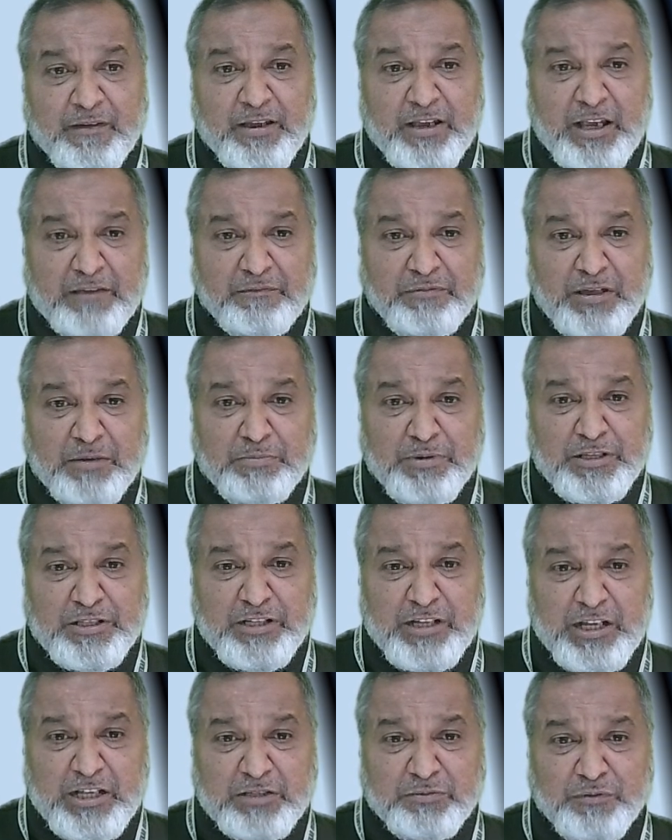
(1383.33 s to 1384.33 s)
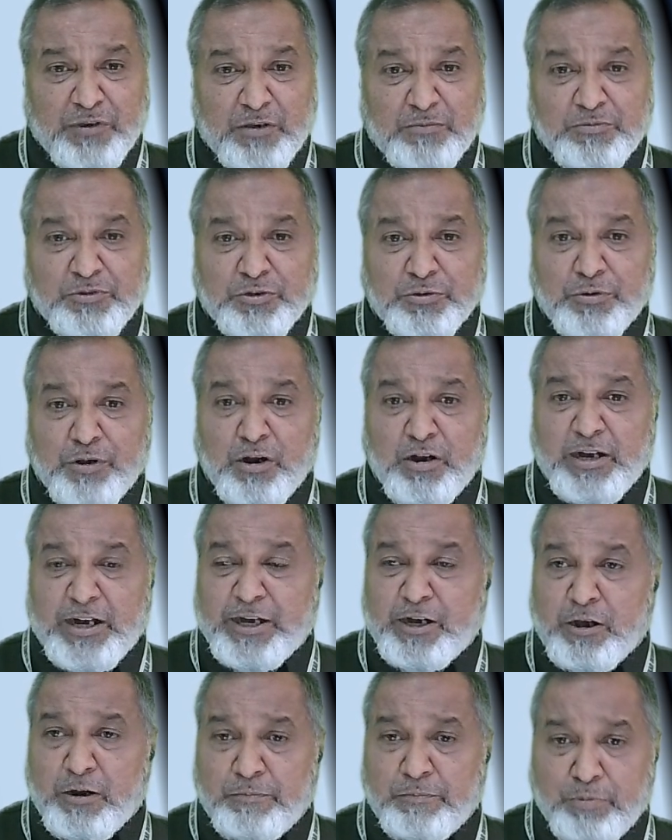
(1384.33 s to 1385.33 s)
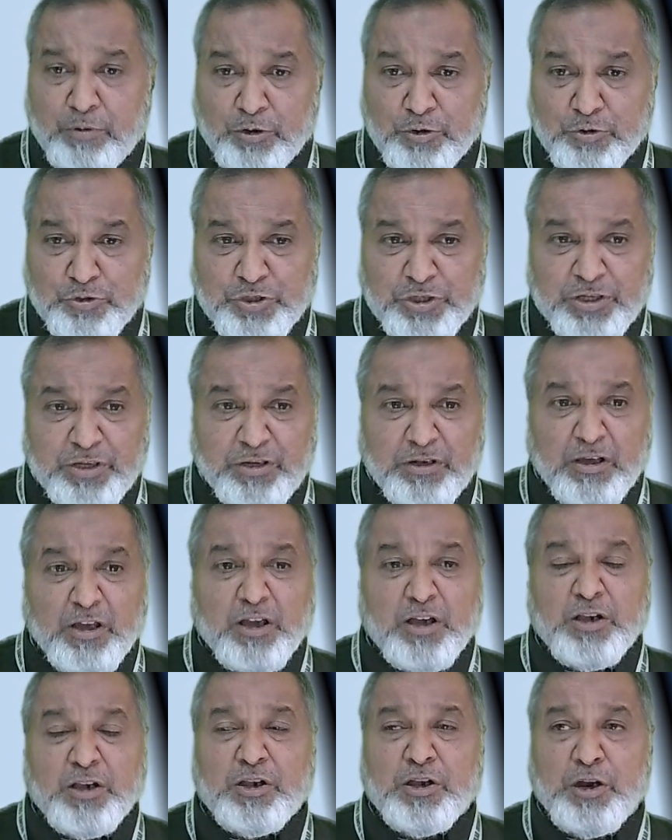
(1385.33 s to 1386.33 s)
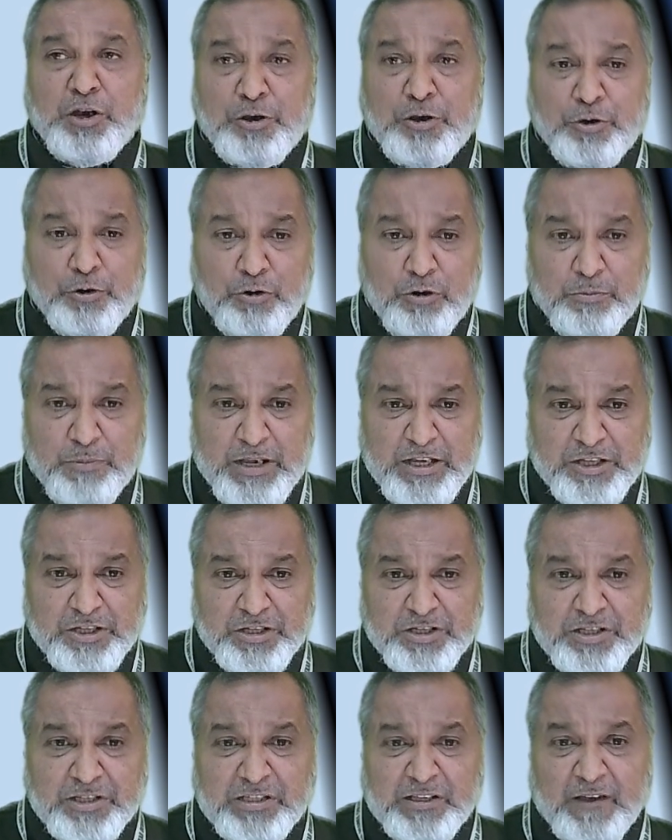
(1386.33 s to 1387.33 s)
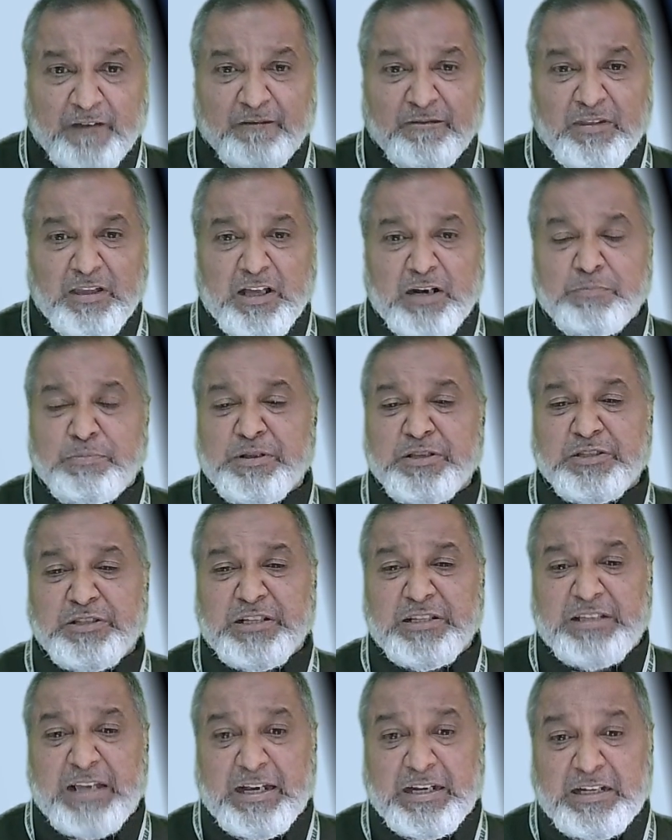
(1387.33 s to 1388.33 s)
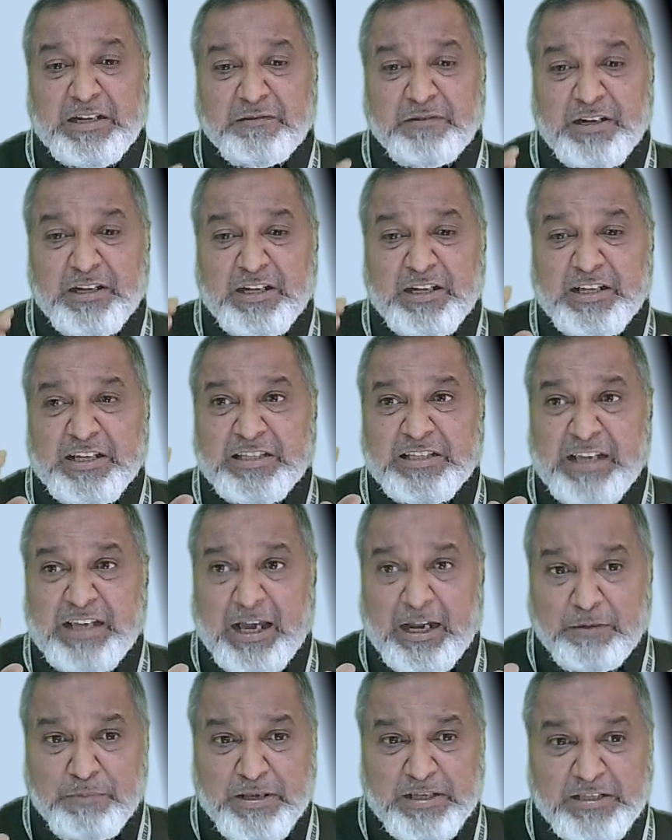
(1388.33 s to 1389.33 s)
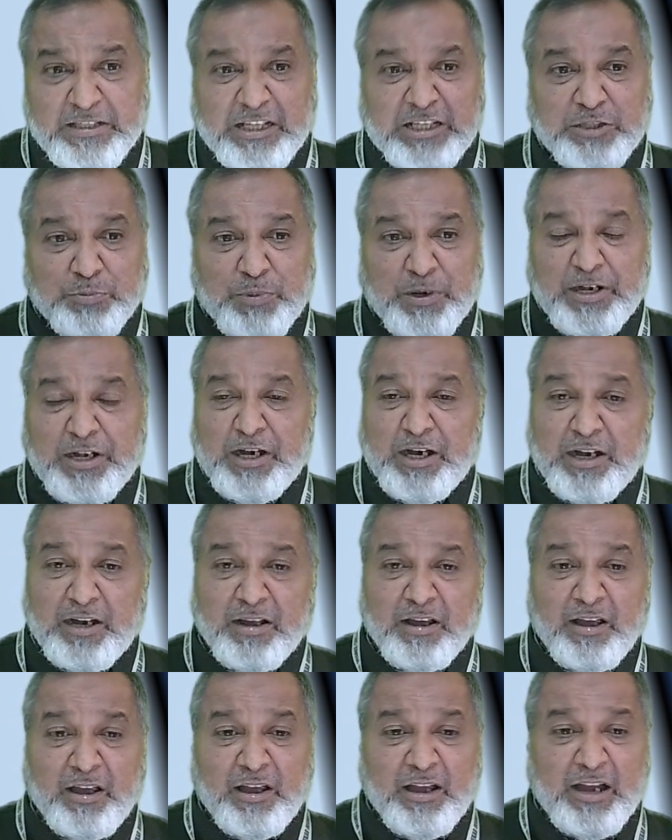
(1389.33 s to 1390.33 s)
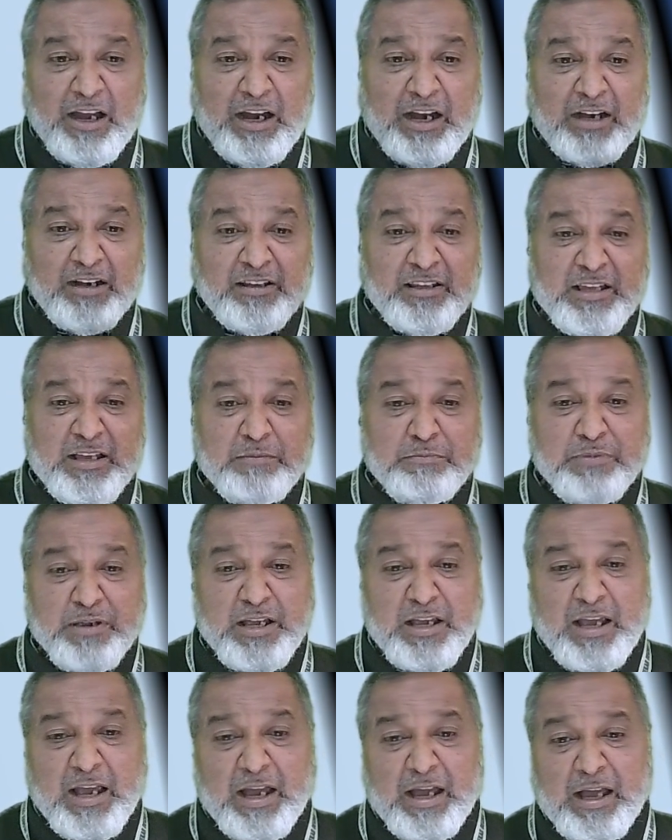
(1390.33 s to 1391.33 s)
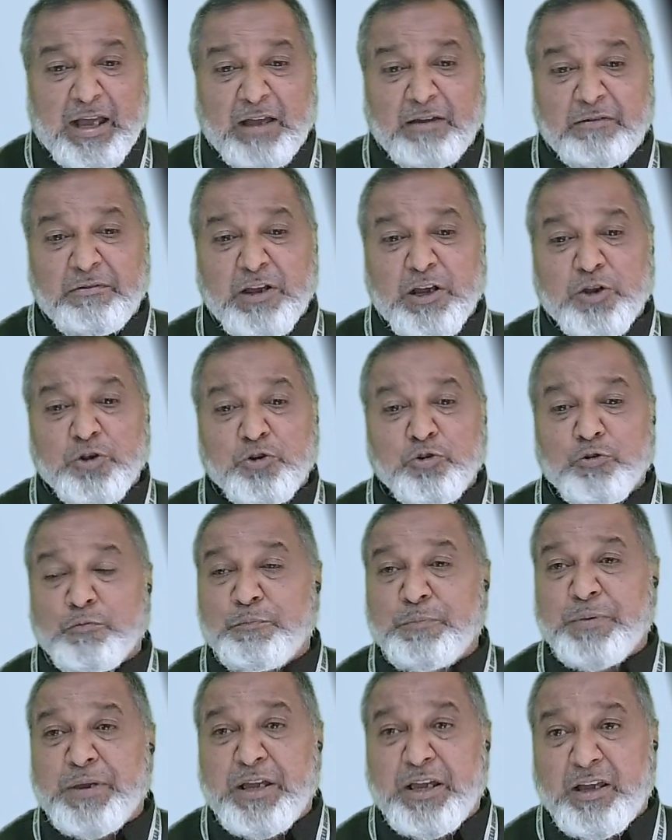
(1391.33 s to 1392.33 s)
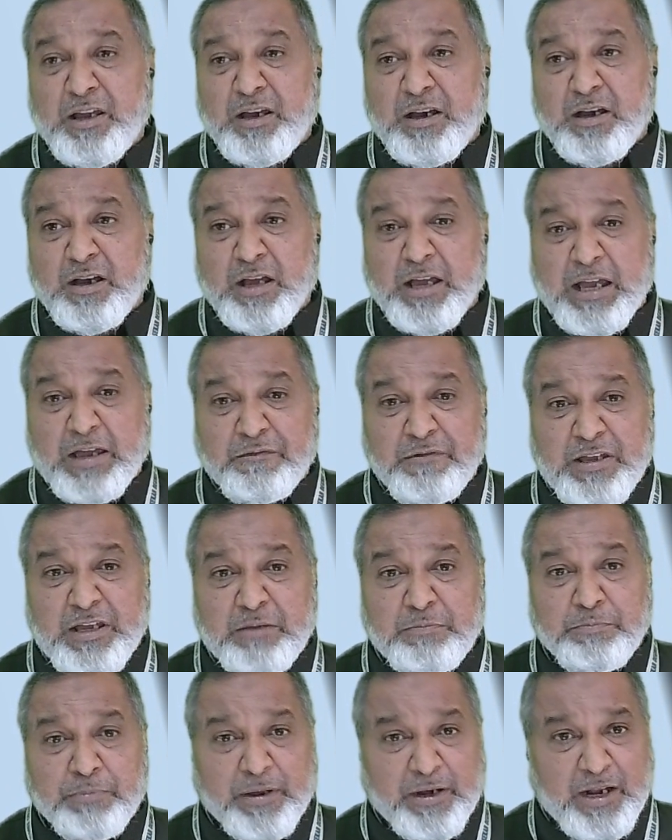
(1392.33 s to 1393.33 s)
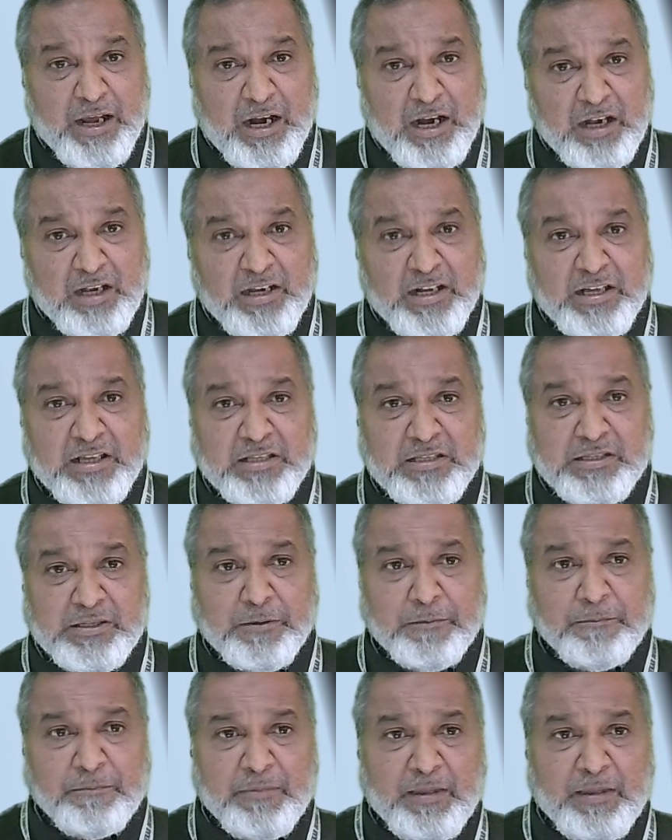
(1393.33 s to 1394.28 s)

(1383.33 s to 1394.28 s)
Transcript: If the business firms do not adopt pollution control measures, then business activities can be suspended and they may have to pay a heavy penalties.